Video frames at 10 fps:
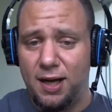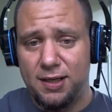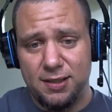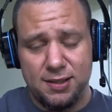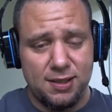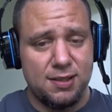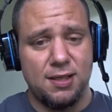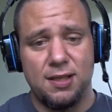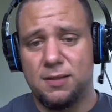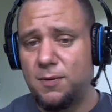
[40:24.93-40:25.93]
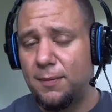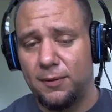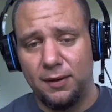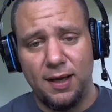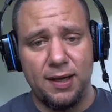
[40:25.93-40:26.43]
ND16s,
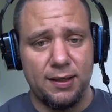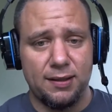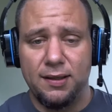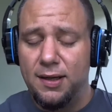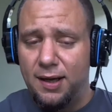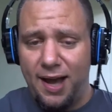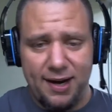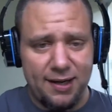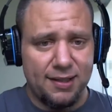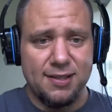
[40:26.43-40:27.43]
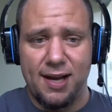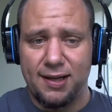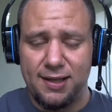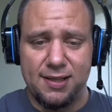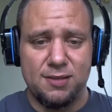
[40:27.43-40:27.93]
proper lighting editing
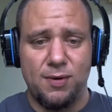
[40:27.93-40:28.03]
techniques.